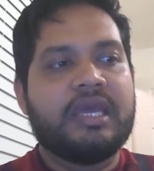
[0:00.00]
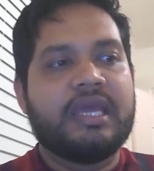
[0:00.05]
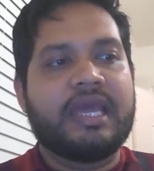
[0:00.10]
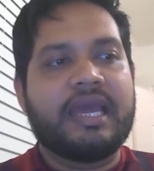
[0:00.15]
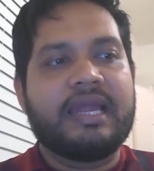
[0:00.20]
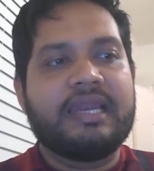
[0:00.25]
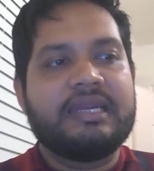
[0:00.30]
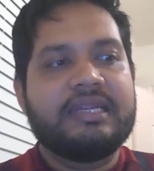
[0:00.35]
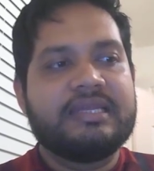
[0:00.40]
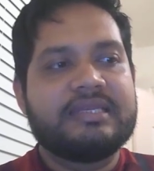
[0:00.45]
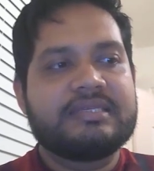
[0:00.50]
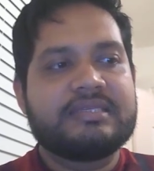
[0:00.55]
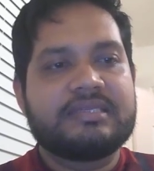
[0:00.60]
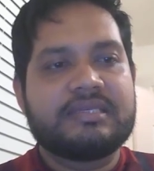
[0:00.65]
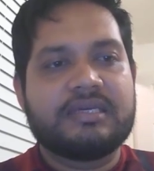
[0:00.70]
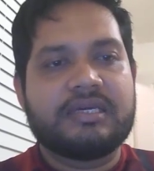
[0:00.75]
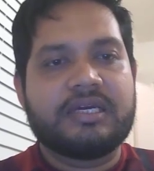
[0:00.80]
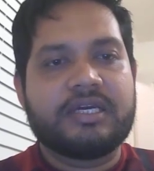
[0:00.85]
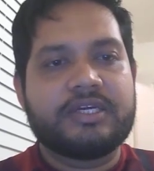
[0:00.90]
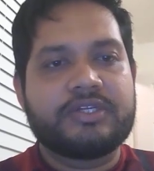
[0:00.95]
L
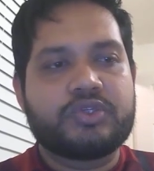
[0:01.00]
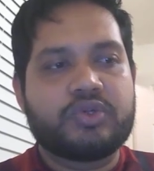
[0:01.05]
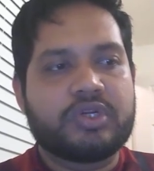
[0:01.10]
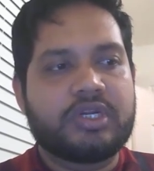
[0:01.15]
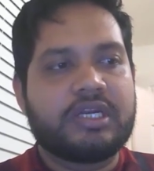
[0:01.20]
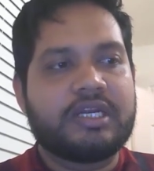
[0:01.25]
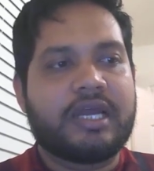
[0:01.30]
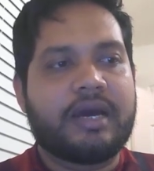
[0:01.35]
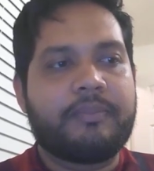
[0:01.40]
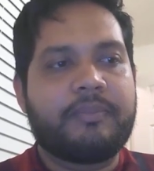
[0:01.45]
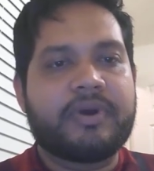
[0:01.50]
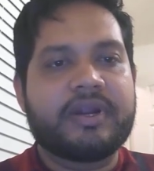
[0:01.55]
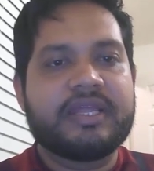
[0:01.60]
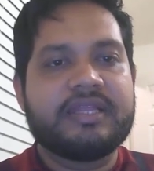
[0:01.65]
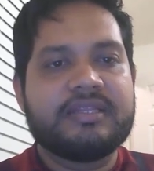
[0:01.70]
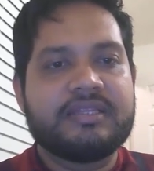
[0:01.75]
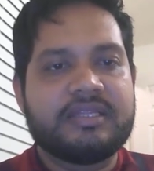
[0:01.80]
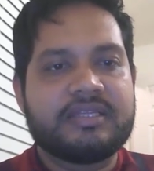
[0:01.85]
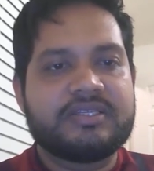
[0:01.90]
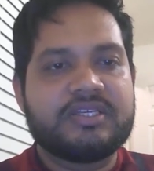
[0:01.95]
is total number
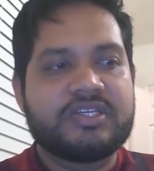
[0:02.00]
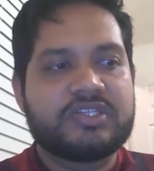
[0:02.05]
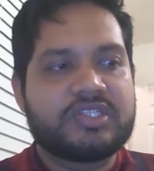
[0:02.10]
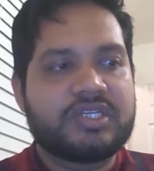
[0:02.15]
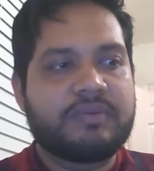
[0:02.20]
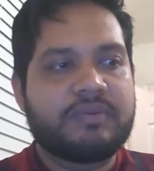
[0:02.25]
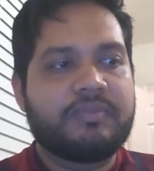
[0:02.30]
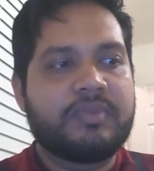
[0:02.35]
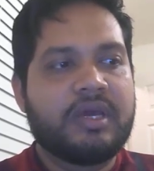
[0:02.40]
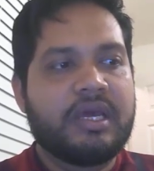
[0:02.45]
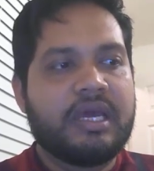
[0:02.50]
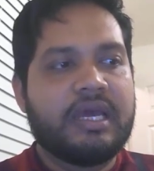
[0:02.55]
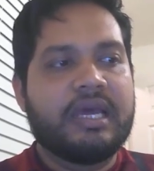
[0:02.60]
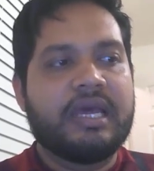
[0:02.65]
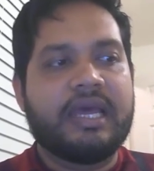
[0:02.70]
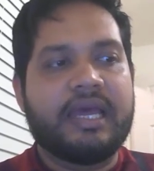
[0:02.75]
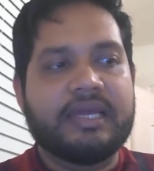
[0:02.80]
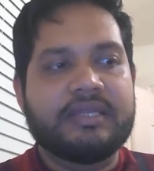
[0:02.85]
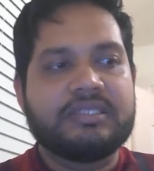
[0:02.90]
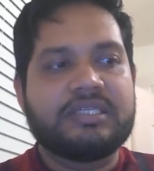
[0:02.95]
in the system
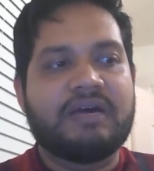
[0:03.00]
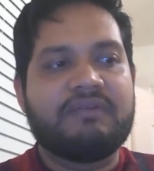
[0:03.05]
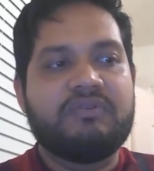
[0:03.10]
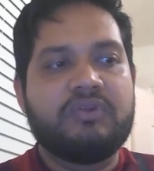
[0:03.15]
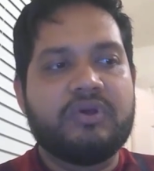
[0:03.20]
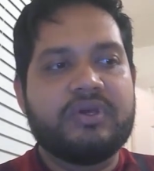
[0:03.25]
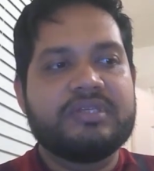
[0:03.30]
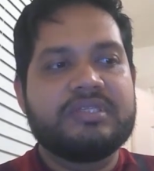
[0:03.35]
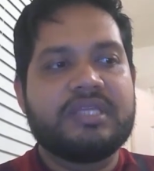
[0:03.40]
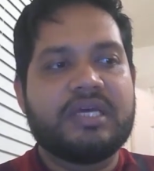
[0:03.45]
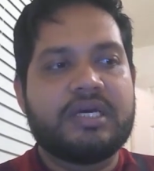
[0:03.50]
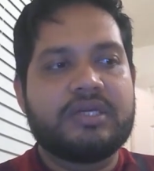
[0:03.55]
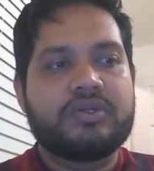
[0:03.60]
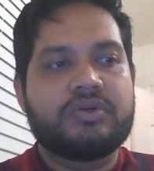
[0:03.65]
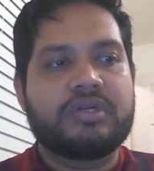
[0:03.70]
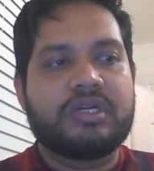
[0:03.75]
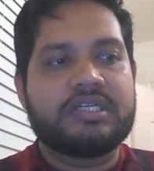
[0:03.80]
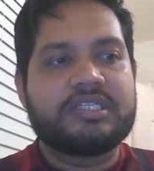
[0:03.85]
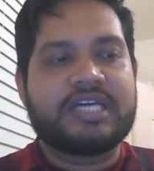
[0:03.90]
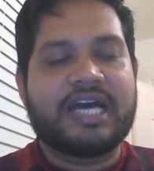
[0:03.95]
and W is the
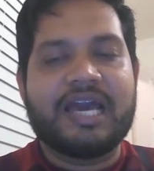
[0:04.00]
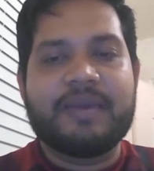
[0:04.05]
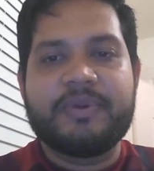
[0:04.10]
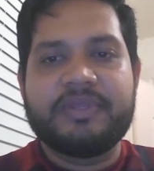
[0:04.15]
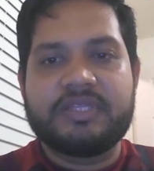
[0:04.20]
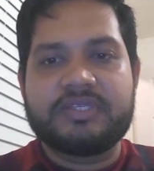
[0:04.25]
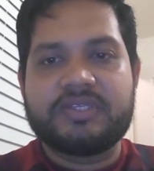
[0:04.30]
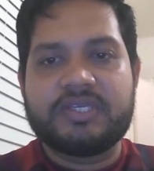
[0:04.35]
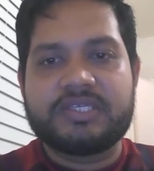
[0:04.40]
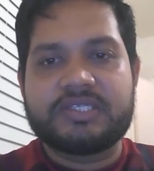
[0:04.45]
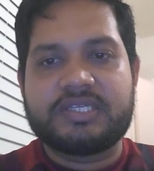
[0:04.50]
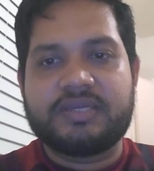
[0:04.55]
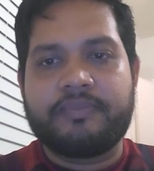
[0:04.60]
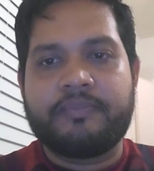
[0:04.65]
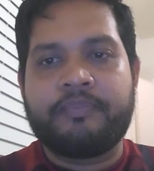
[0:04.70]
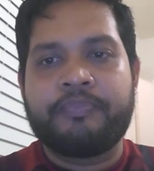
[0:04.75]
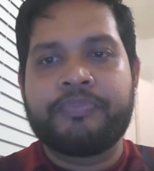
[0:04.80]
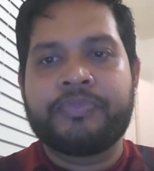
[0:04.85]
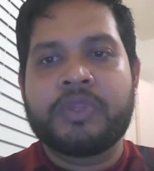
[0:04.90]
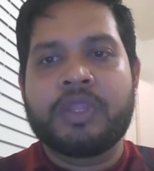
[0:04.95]
total time in the system.